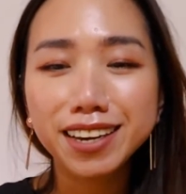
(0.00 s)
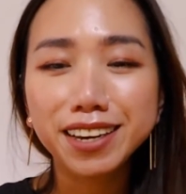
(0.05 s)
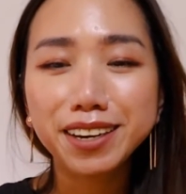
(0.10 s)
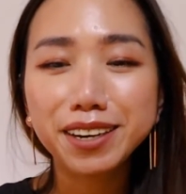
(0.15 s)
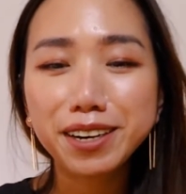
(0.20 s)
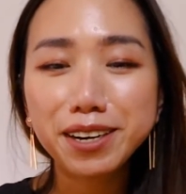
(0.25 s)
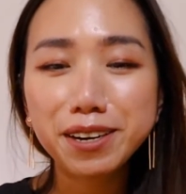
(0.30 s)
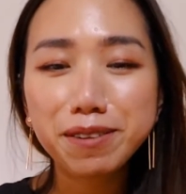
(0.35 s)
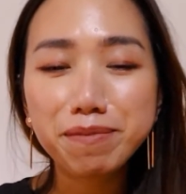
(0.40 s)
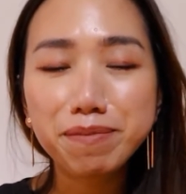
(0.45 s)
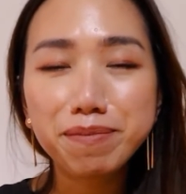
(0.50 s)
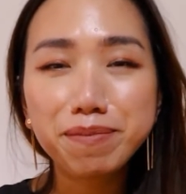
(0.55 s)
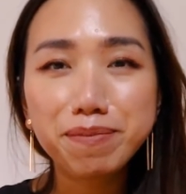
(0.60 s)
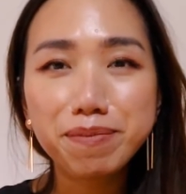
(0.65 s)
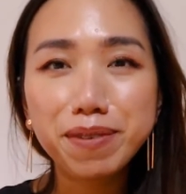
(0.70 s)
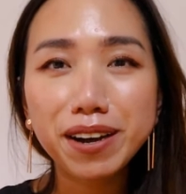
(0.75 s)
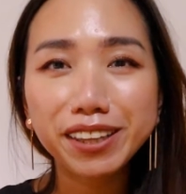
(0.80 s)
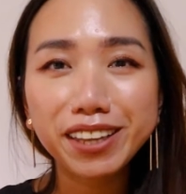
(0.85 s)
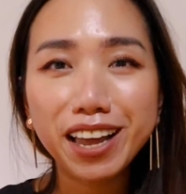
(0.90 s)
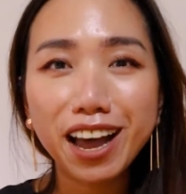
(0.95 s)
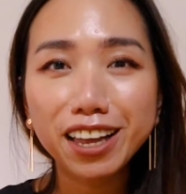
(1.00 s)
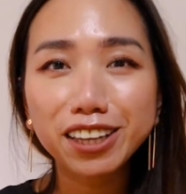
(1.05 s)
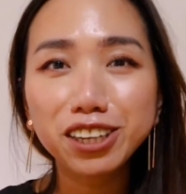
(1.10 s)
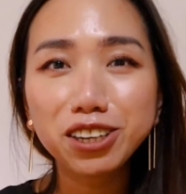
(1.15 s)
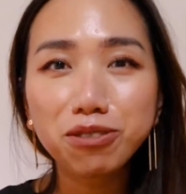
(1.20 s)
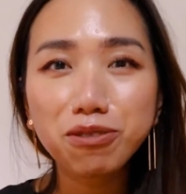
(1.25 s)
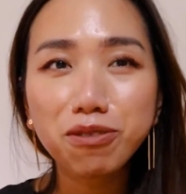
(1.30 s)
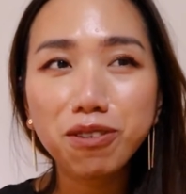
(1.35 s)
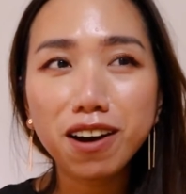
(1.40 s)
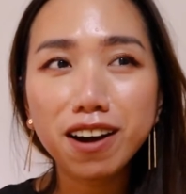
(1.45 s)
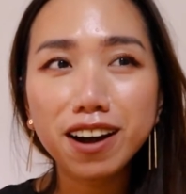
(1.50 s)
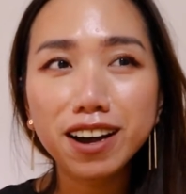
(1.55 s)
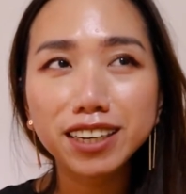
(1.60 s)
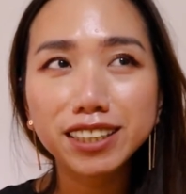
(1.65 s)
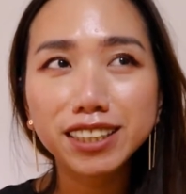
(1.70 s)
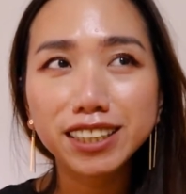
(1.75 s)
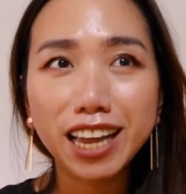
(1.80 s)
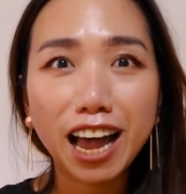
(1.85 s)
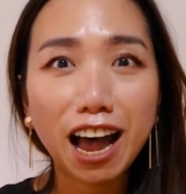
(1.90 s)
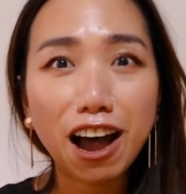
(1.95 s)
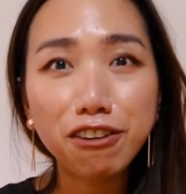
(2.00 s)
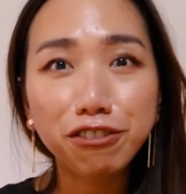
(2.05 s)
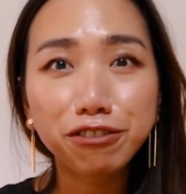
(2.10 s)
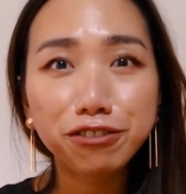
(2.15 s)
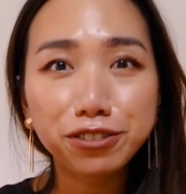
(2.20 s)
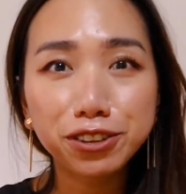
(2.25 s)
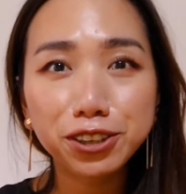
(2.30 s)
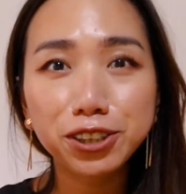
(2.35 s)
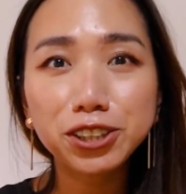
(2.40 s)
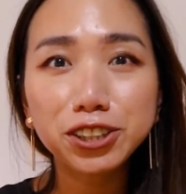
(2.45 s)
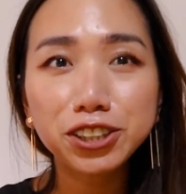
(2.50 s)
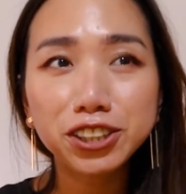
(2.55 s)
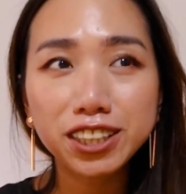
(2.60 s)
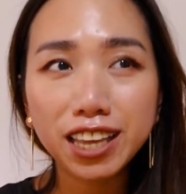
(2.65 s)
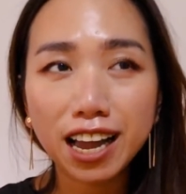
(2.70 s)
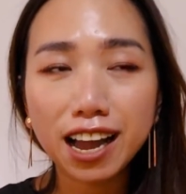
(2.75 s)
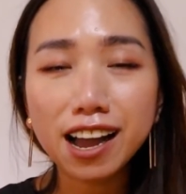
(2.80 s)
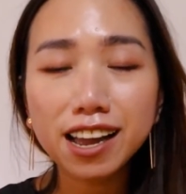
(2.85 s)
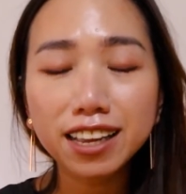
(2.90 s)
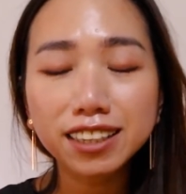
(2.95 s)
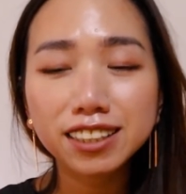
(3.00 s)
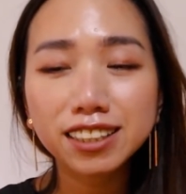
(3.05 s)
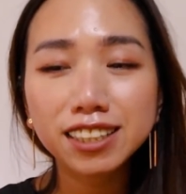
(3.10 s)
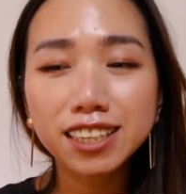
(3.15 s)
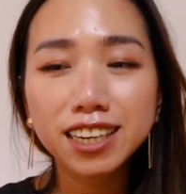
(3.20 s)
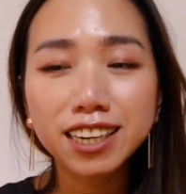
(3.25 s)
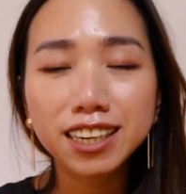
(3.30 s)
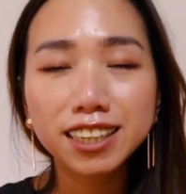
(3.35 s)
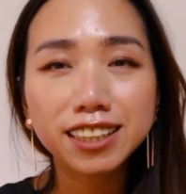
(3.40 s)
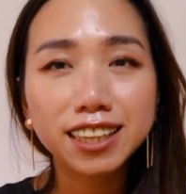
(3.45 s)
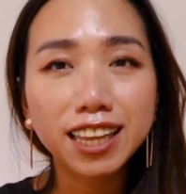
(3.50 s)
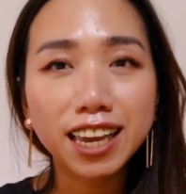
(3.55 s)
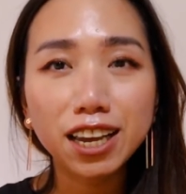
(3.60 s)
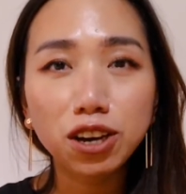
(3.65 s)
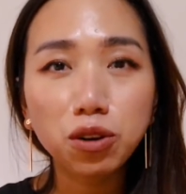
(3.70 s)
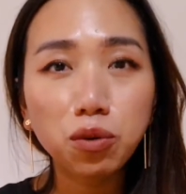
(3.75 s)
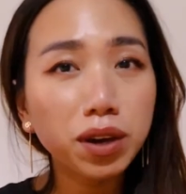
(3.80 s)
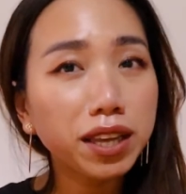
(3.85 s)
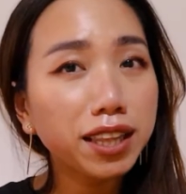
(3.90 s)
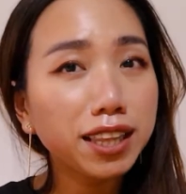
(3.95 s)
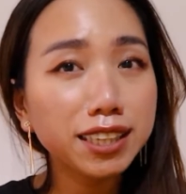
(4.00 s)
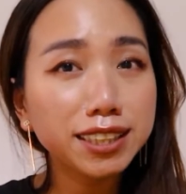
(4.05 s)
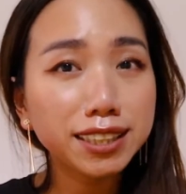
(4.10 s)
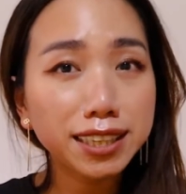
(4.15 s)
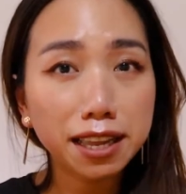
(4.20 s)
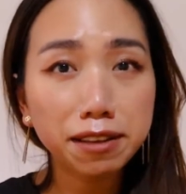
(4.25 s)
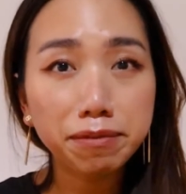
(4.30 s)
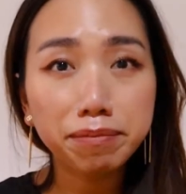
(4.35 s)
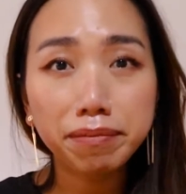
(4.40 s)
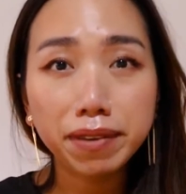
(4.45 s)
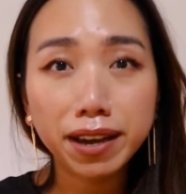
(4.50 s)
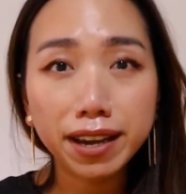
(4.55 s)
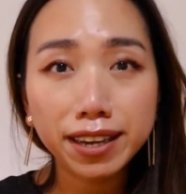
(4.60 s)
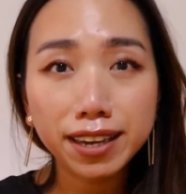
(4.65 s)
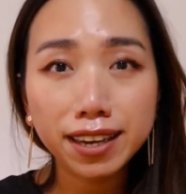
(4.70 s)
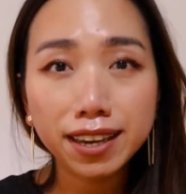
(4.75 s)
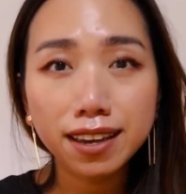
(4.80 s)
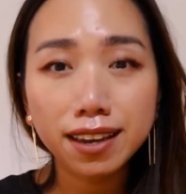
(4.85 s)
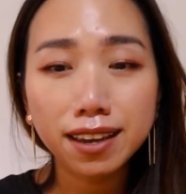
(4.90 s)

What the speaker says: But otherwise, after that, they quickly sent my